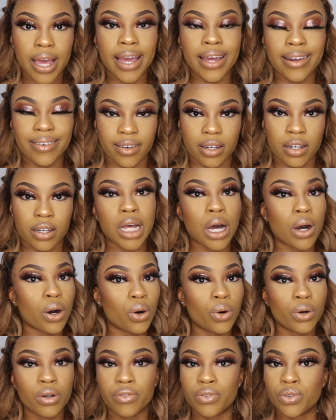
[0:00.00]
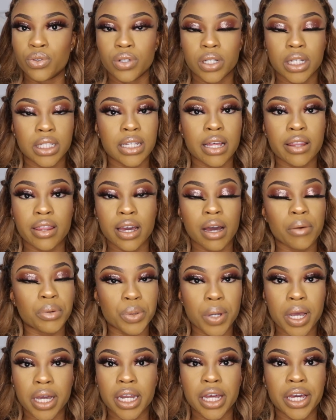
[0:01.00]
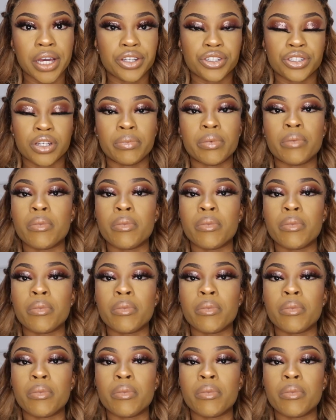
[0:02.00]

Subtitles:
in that whole of August, I think I was working at H&M.